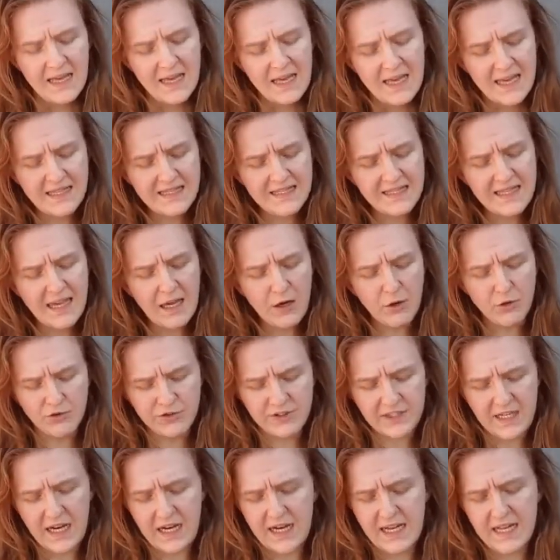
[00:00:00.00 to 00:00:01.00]
"His
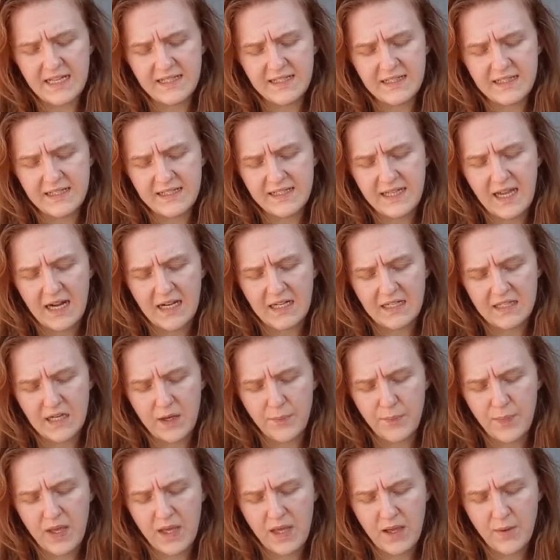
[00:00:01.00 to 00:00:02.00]
guilt and his descent
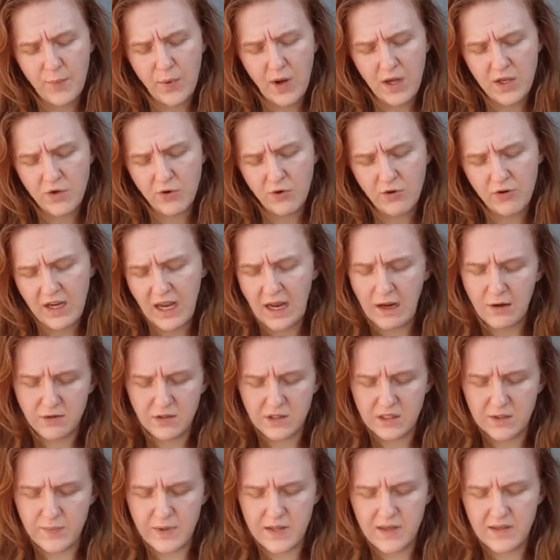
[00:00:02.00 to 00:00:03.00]
appear by your
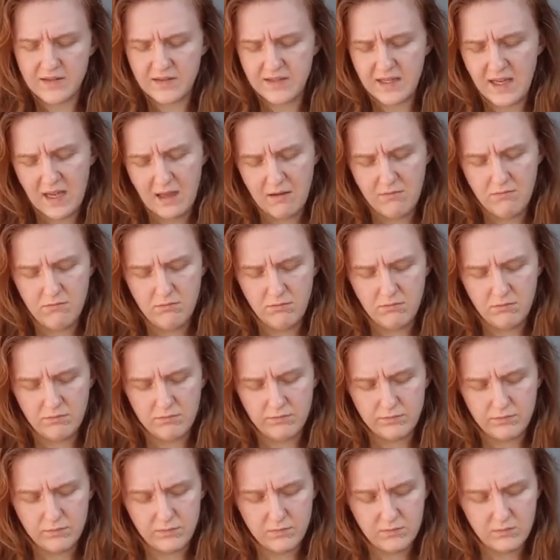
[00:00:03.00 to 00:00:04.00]
account to be the same,"
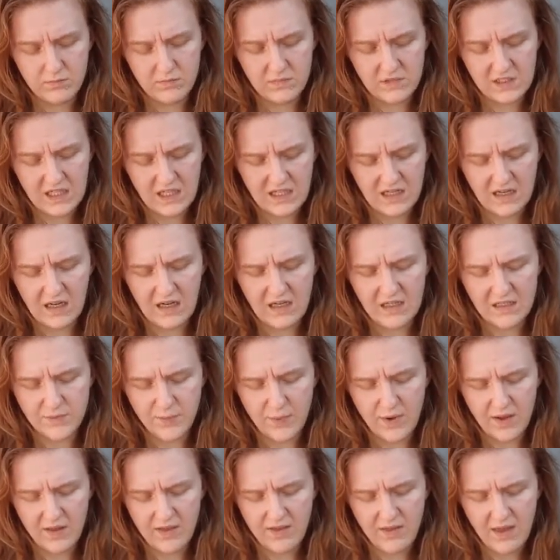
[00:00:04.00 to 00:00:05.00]
said
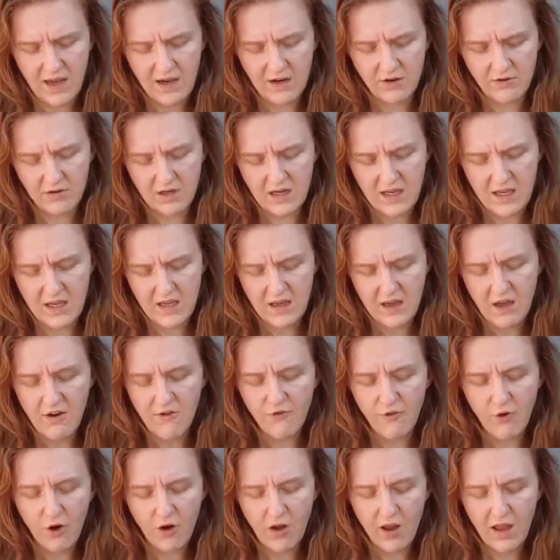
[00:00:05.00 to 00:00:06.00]
Elizabeth angrily,
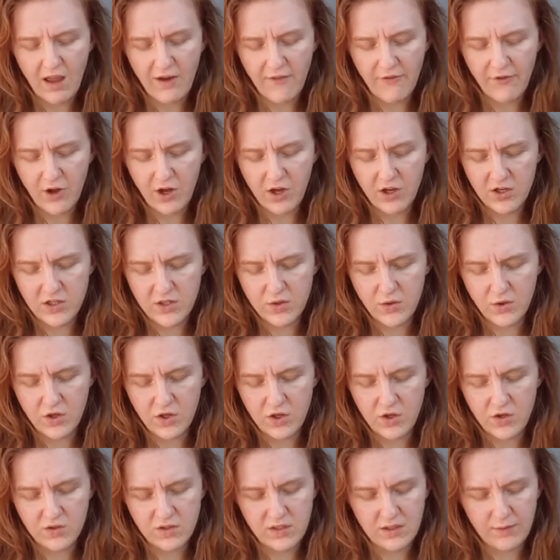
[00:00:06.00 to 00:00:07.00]
"for I have heard you
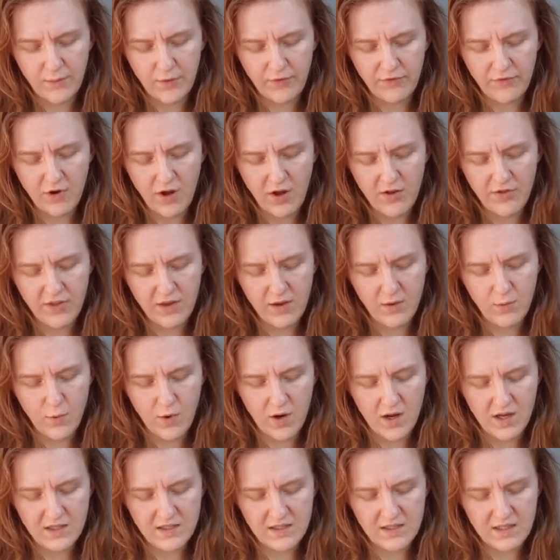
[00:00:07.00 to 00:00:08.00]
accuse him of nothing
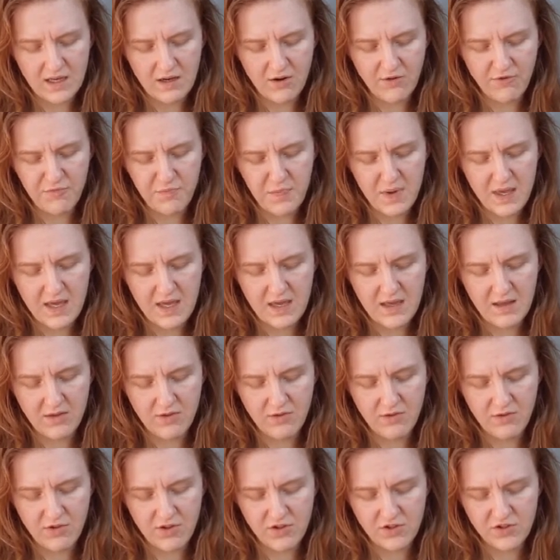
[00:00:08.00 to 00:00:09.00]
worse than of being
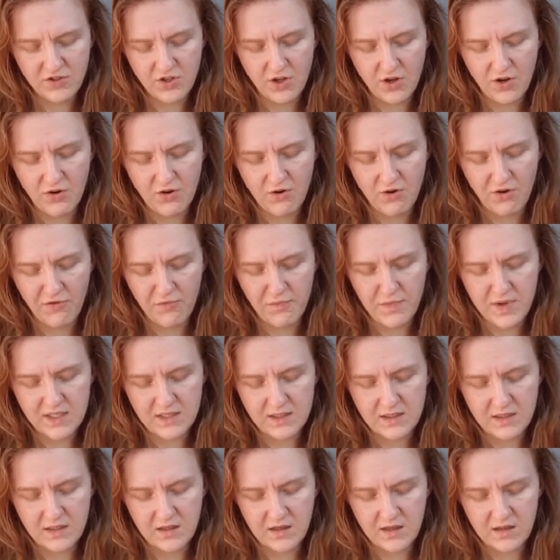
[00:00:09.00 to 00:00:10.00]
the son of
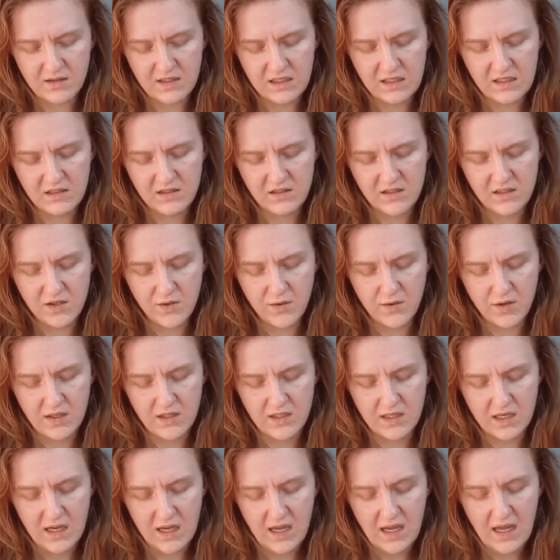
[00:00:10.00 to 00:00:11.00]
Mr. Darcy's
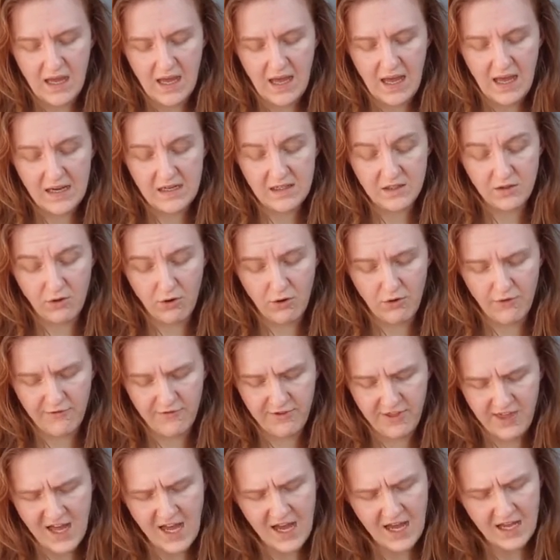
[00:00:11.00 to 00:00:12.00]
steward, and
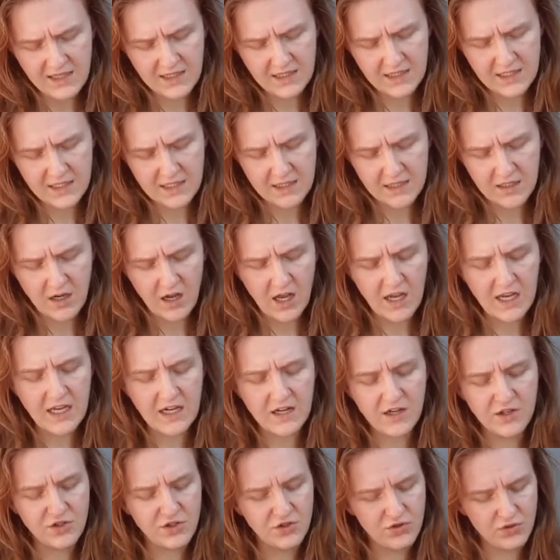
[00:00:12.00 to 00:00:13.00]
of that, I
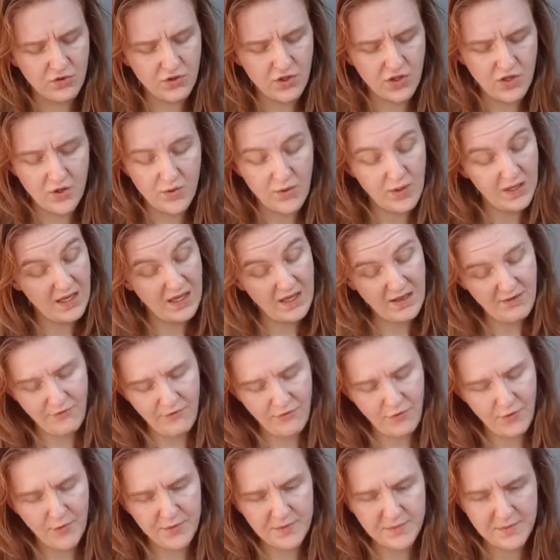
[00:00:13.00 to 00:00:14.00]
can assure you, he
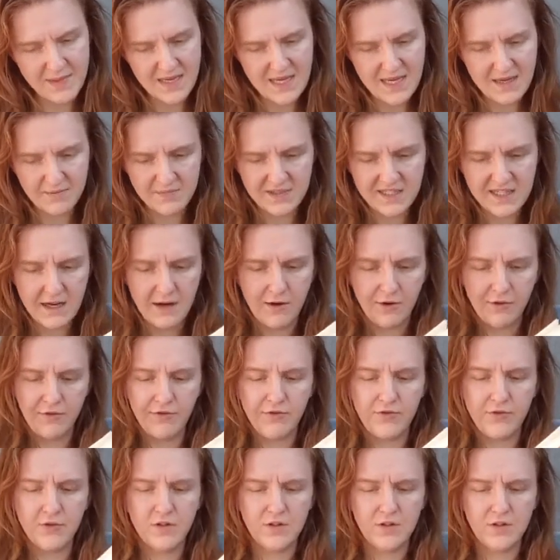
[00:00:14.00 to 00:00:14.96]
informed me himself."